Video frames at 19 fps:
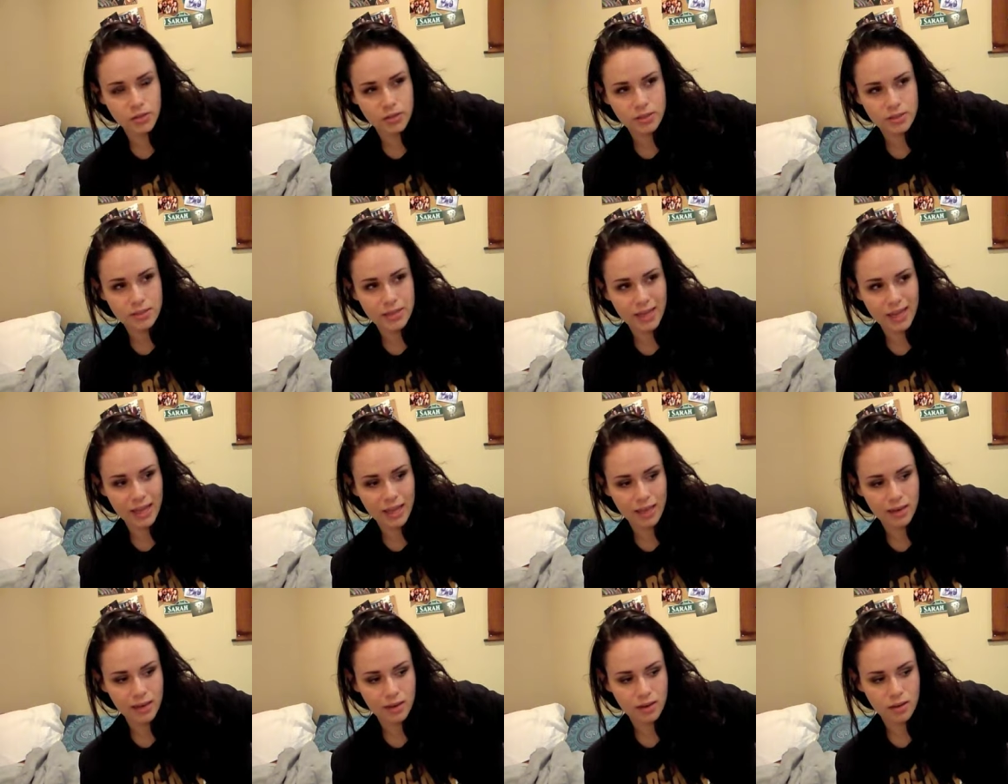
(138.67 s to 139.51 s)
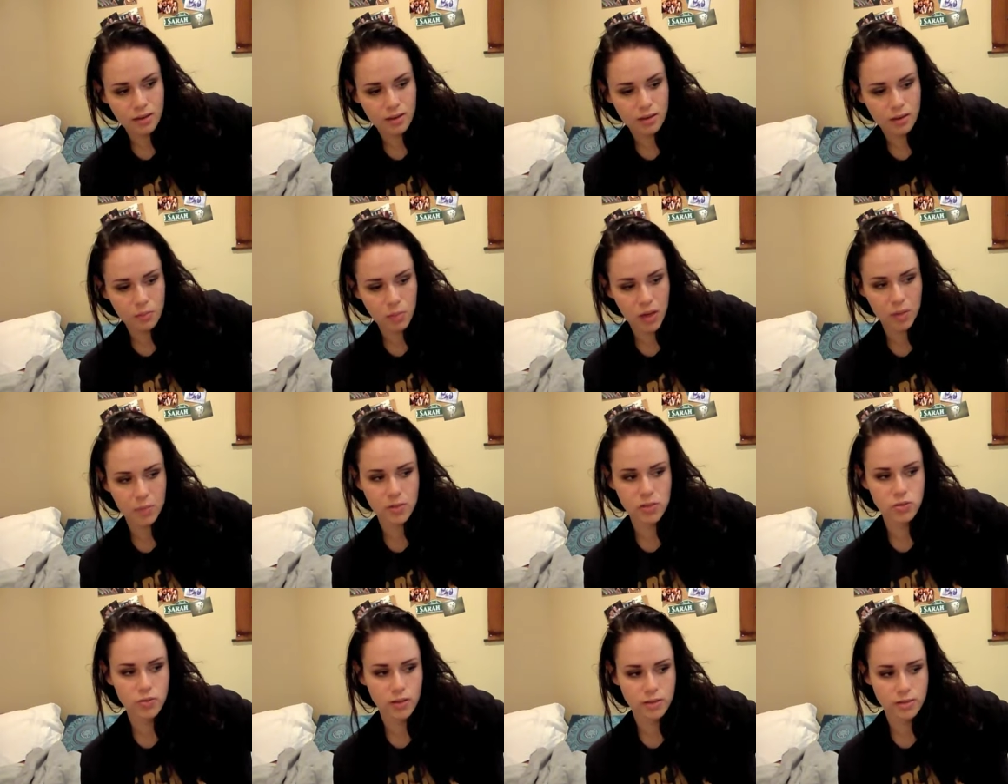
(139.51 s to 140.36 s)
it might have
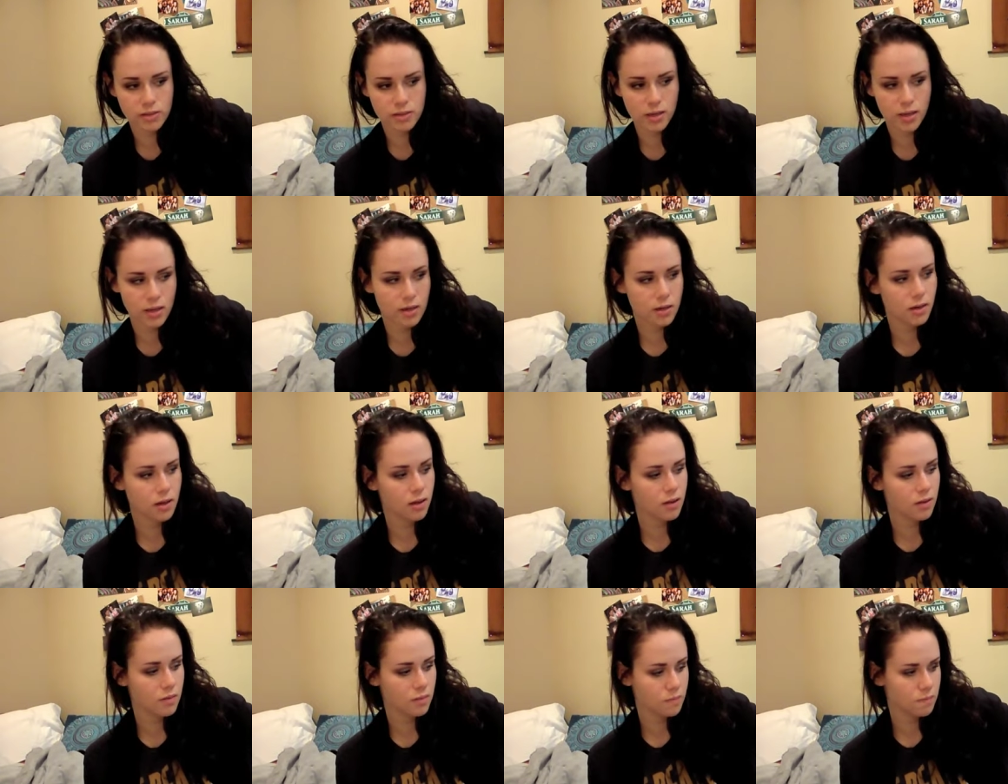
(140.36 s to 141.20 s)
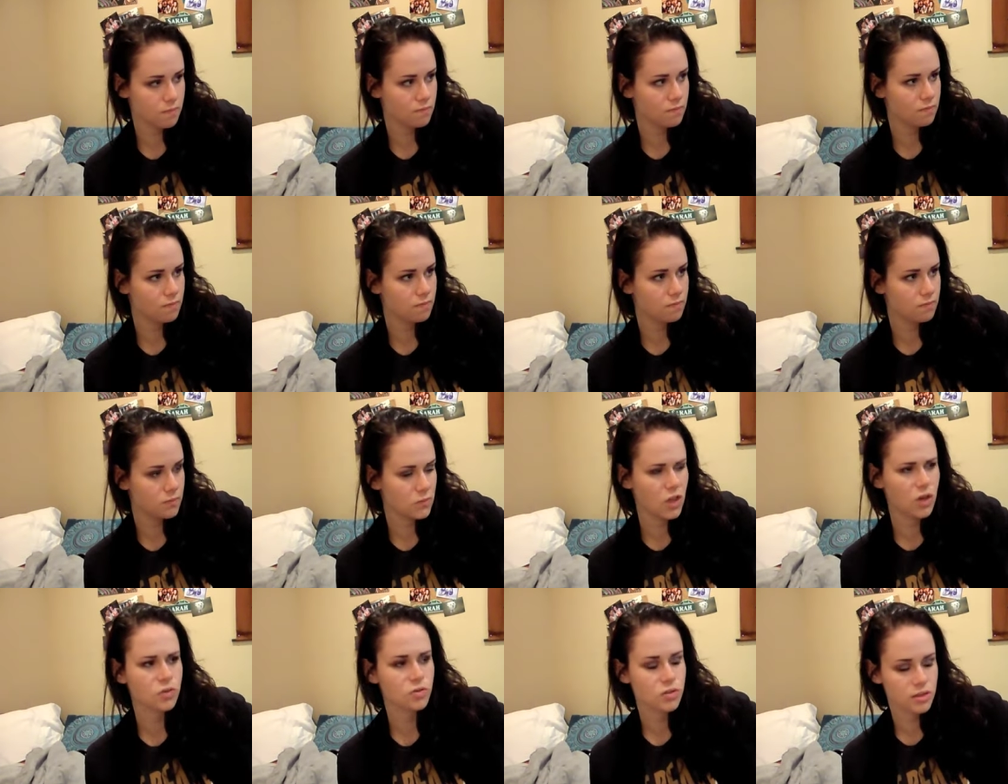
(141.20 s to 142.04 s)
been 2009,
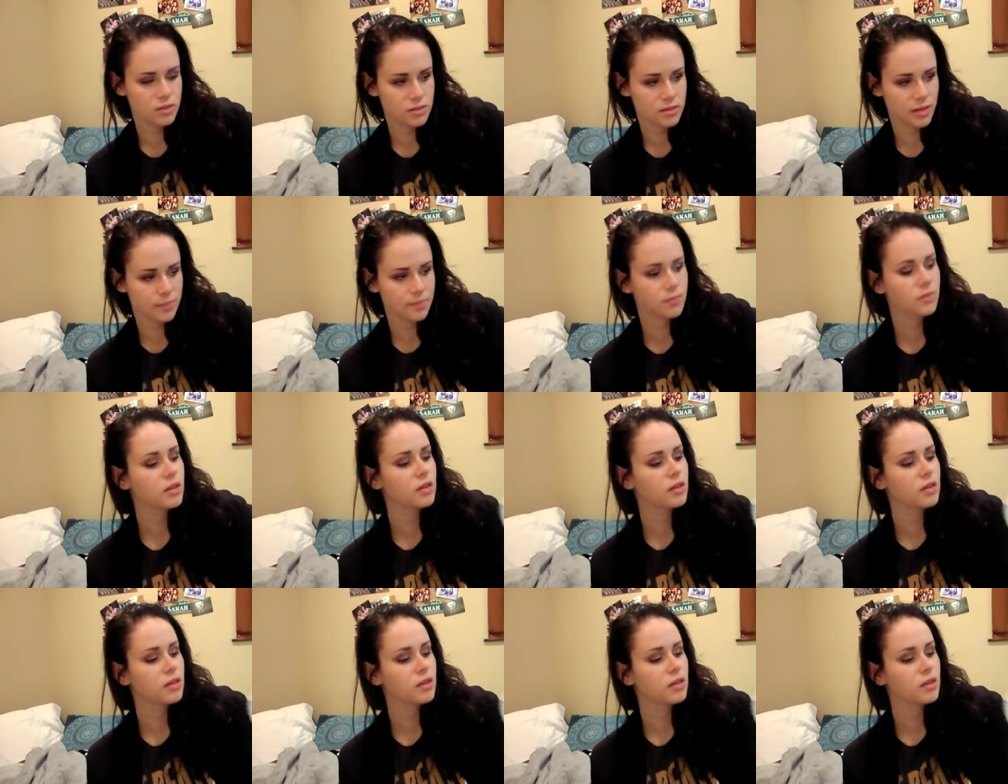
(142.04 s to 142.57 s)
no, 2010,